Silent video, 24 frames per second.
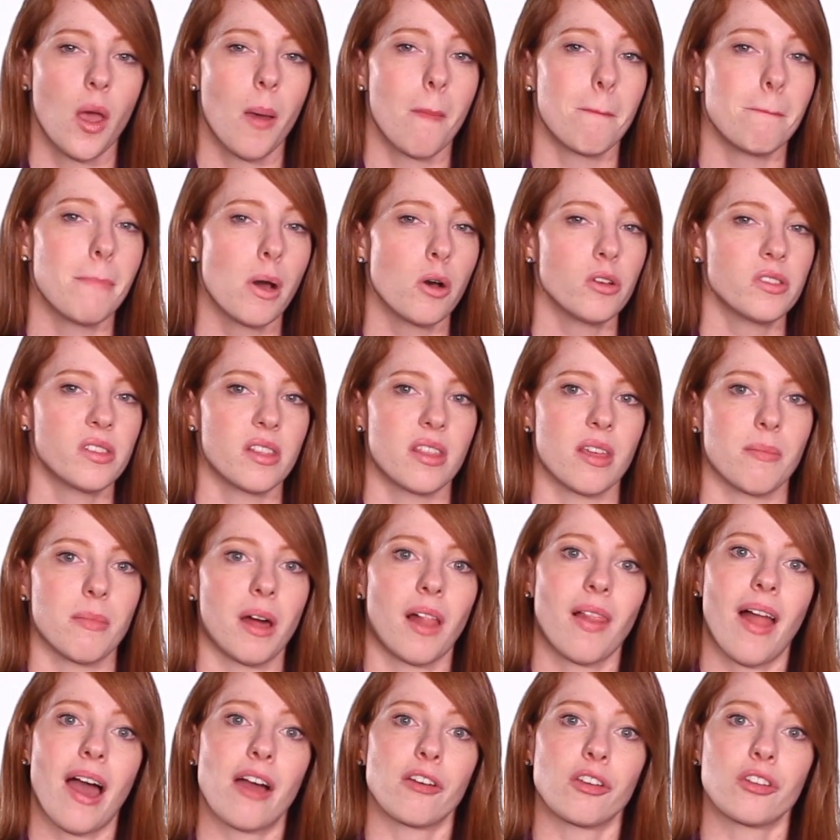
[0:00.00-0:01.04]
Most of them
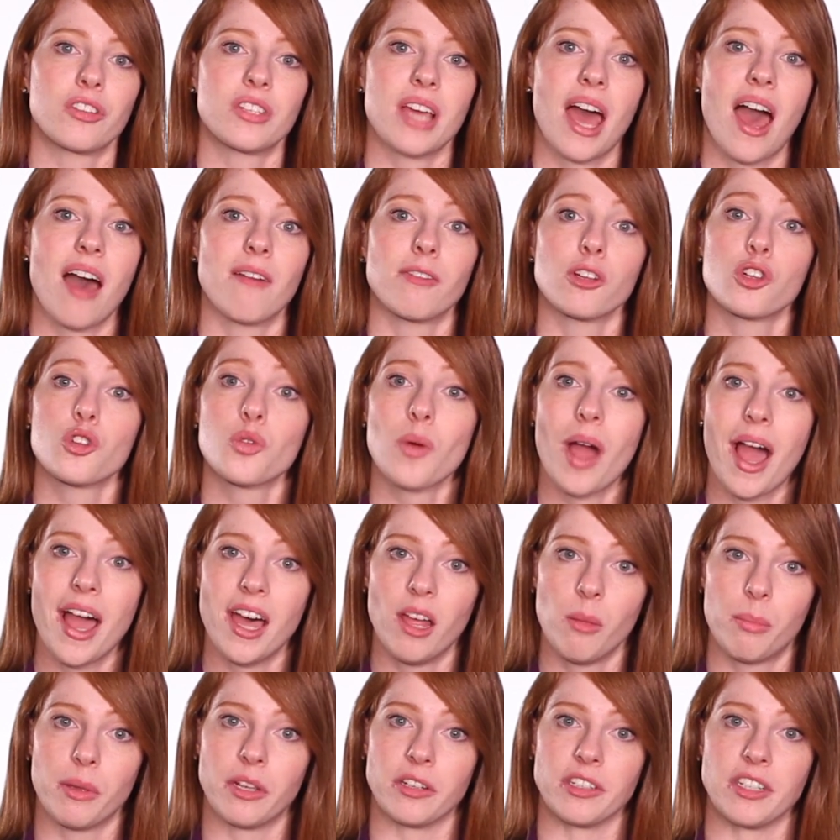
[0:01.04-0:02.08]
allow you to have a trial
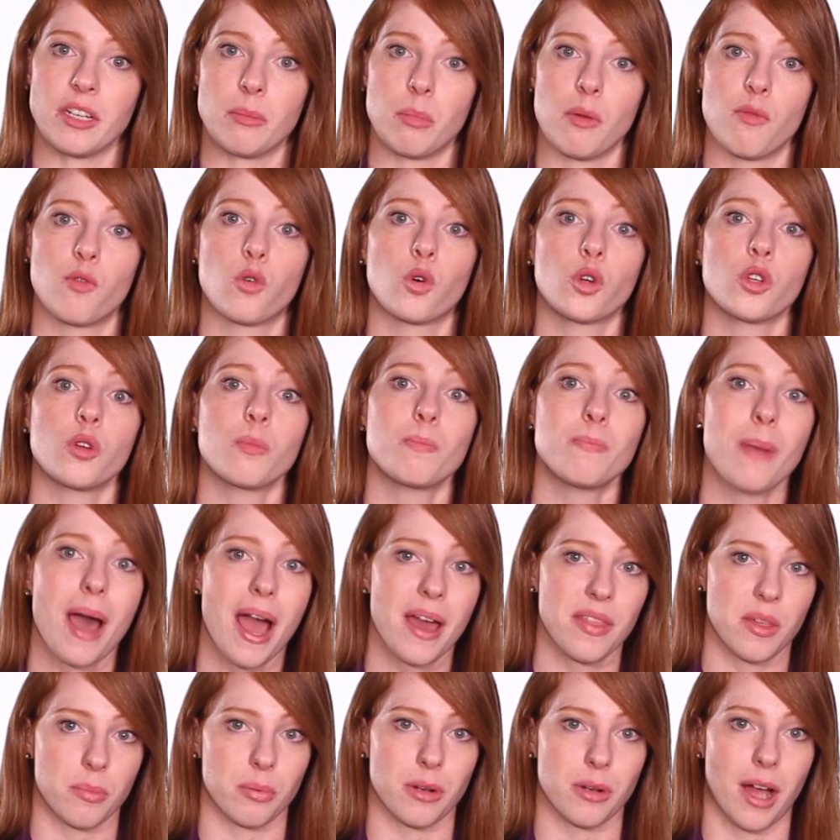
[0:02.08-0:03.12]
period before you buy
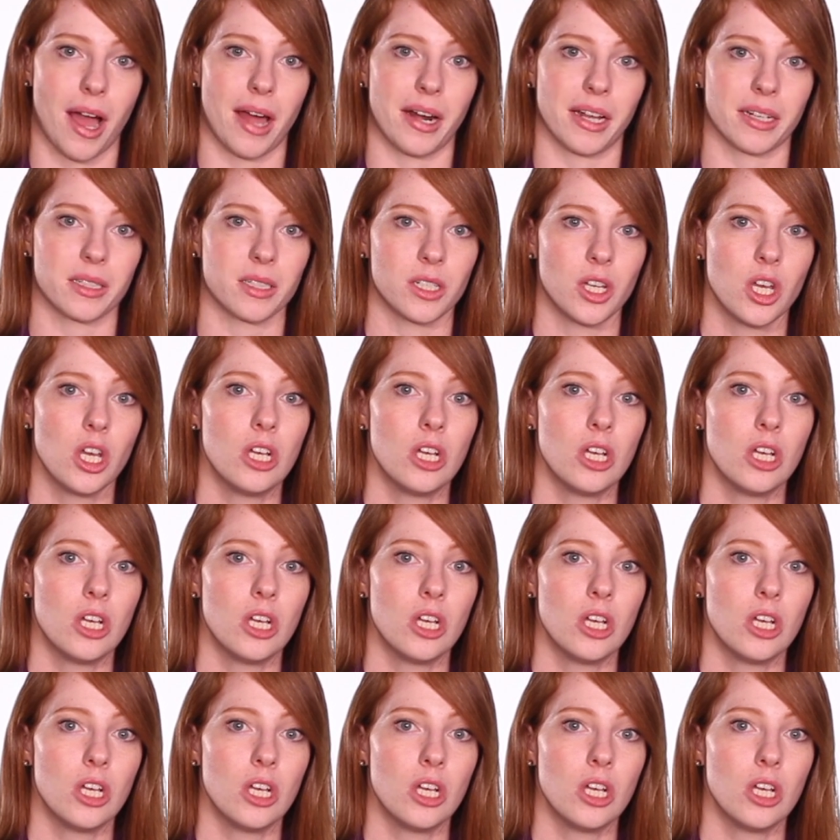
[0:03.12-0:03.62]
the product,